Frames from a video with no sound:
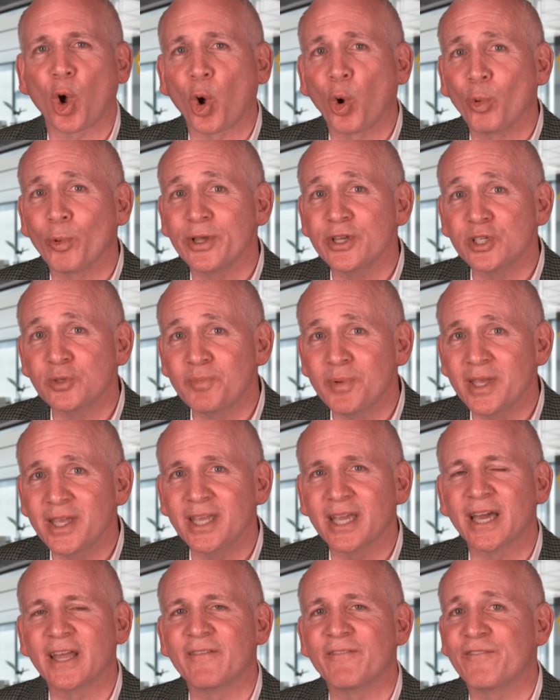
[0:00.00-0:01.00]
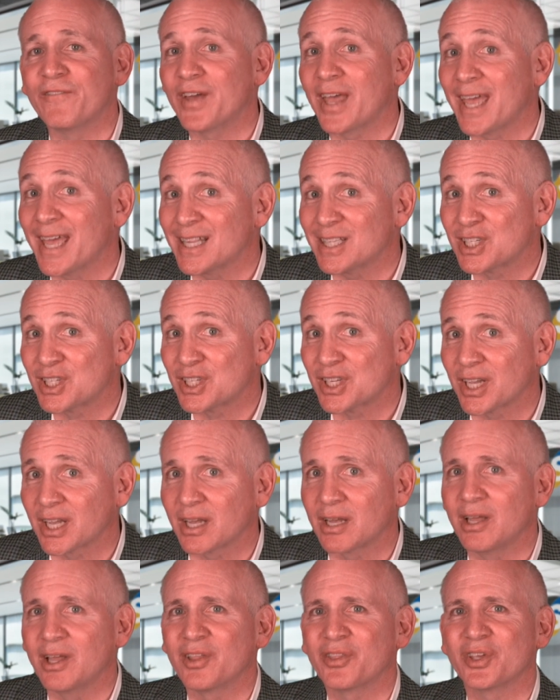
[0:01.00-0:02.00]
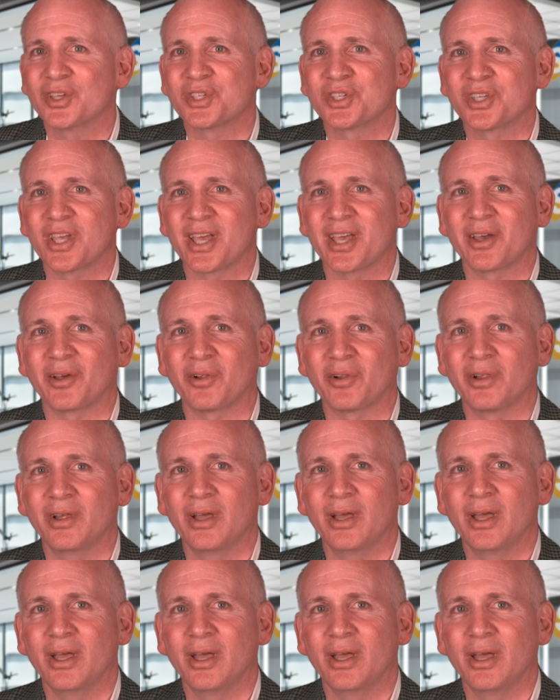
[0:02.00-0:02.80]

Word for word: always be advancing the sale.